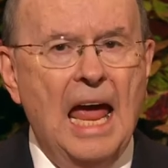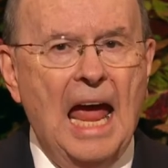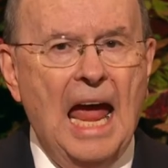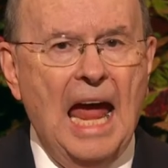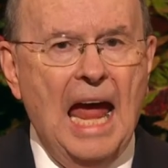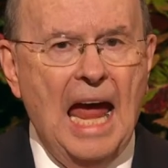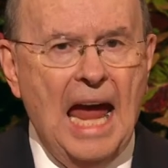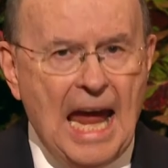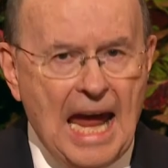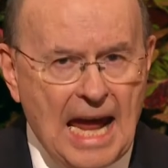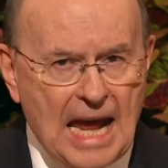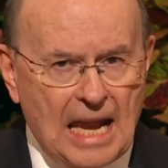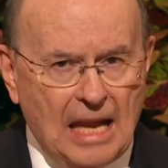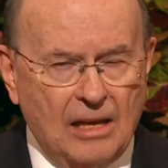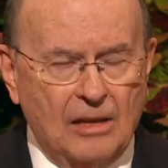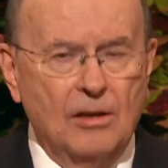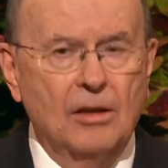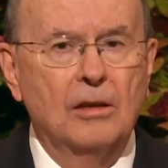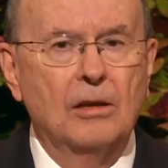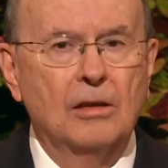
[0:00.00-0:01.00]

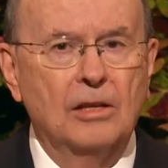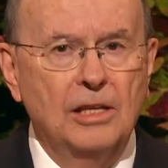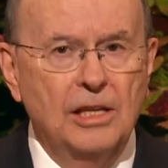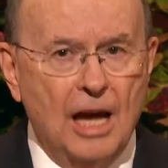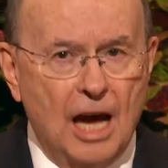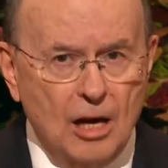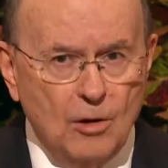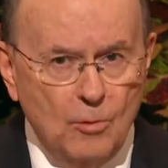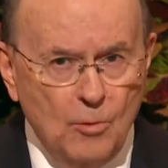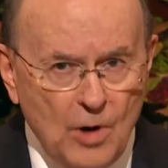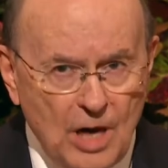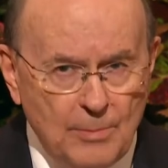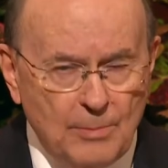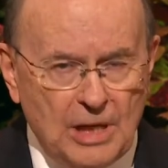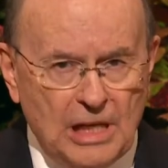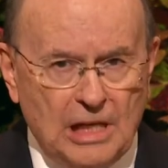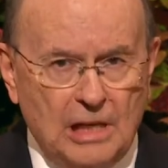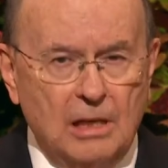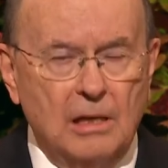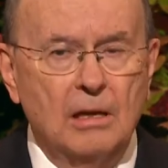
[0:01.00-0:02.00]
and young
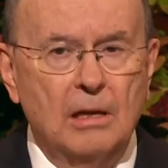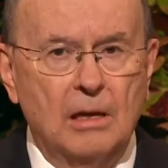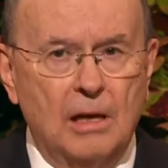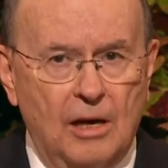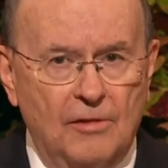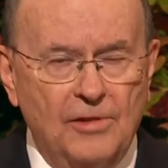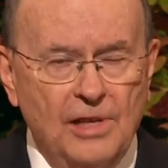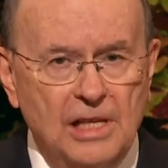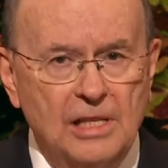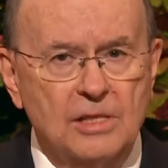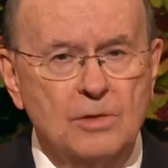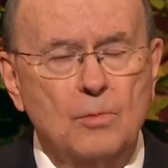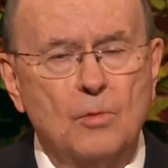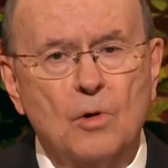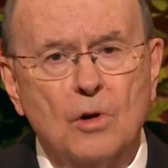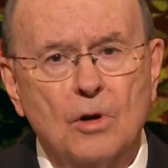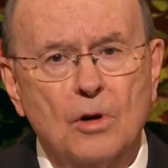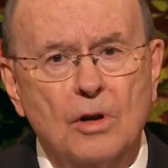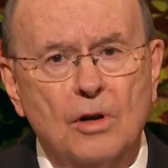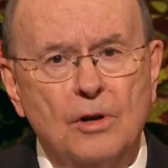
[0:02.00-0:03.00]
women of his
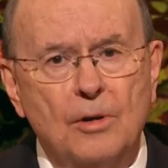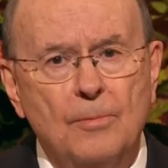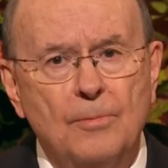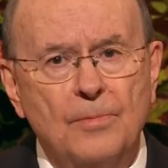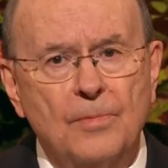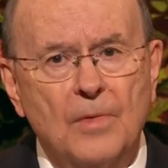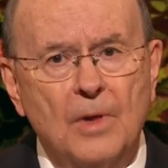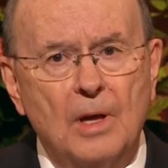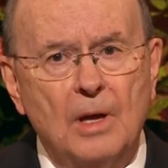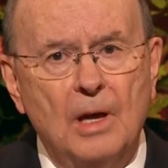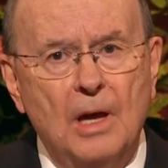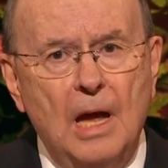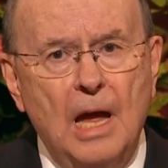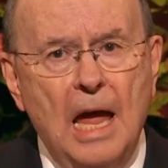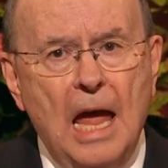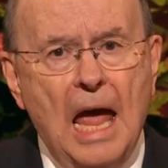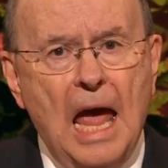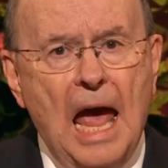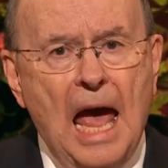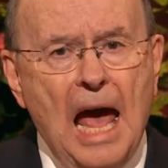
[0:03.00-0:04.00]
ward.
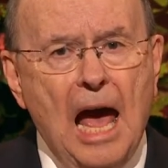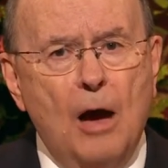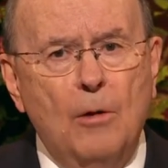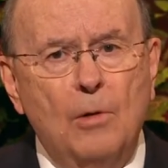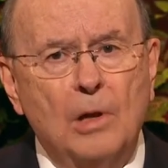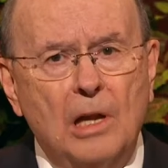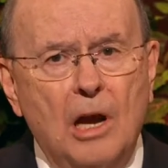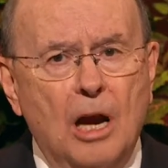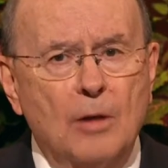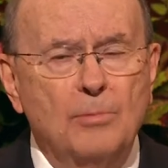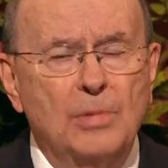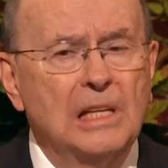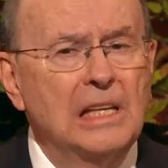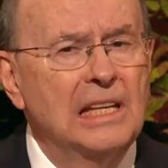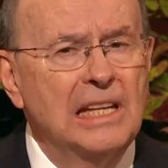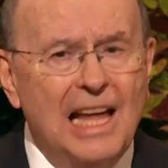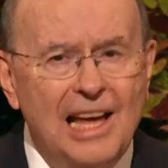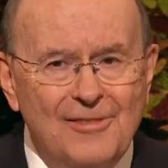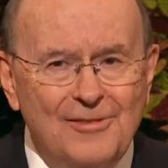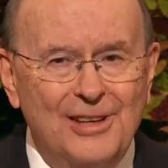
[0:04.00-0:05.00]
How will our
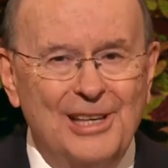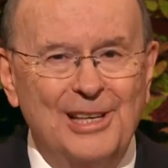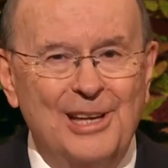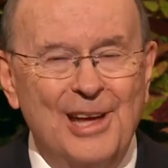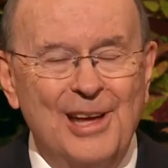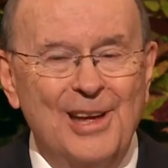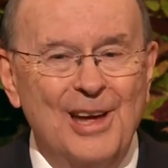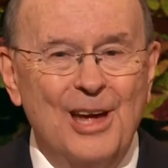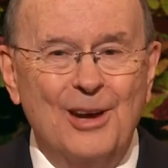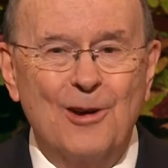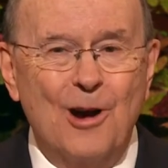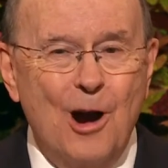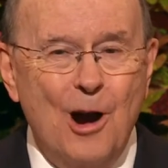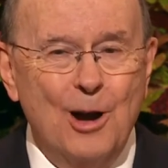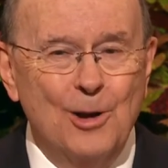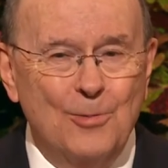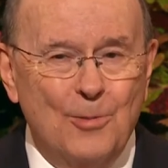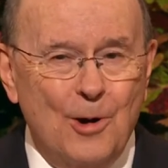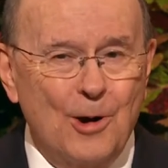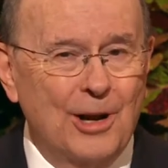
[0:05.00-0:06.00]
beloved and
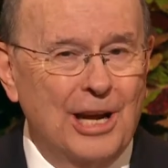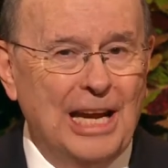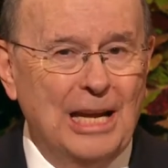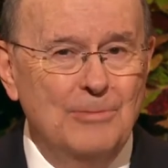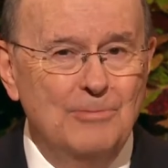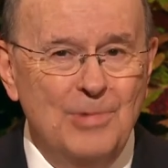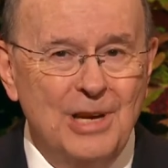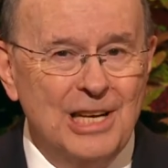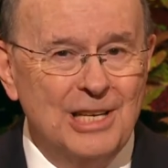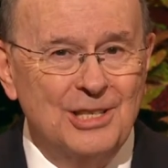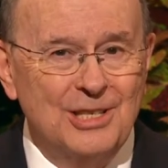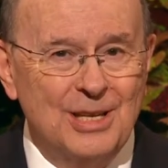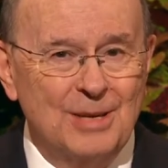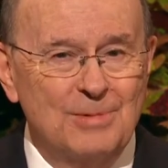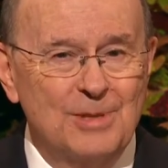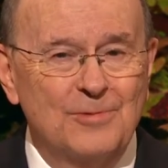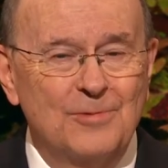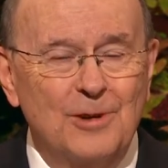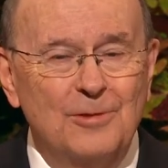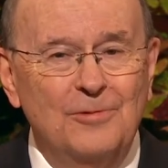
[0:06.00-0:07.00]
hardworking
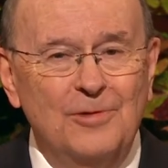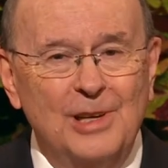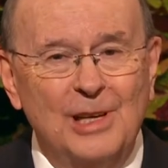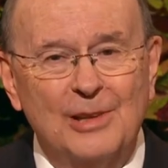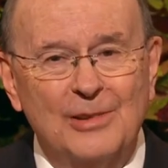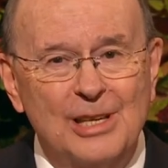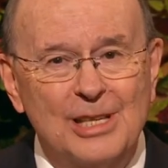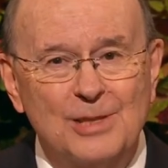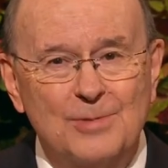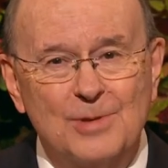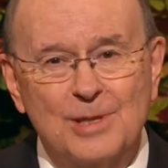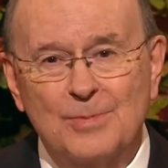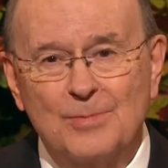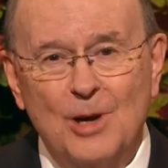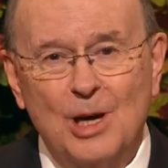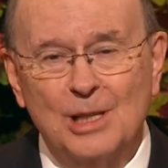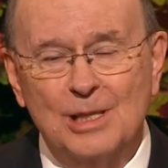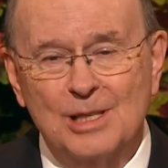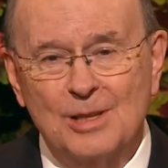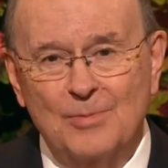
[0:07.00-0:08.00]
bishops fulfill this
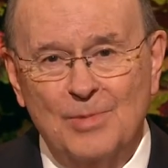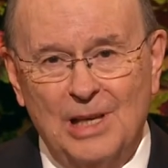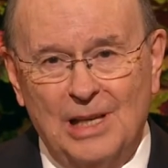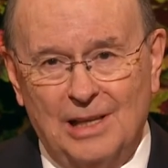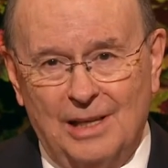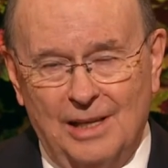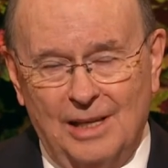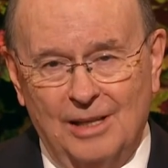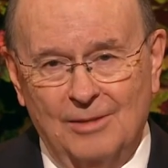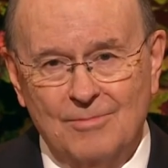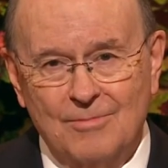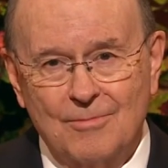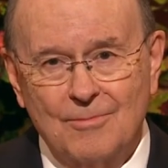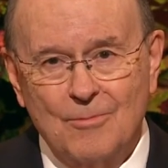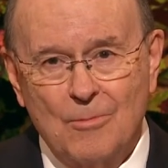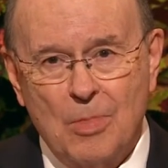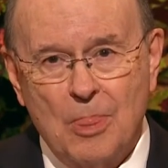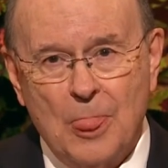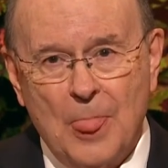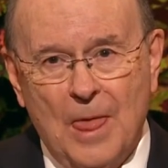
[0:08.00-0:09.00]
responsibility?
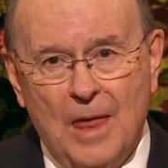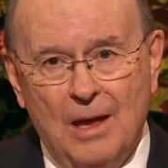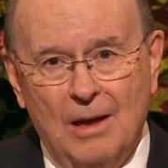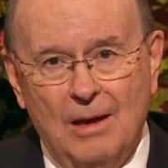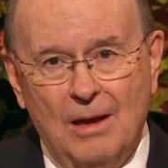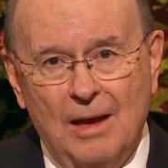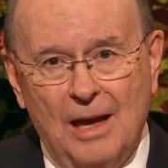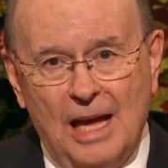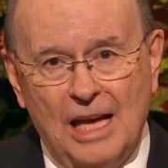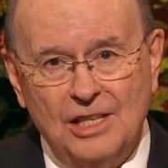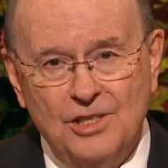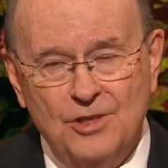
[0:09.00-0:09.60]
As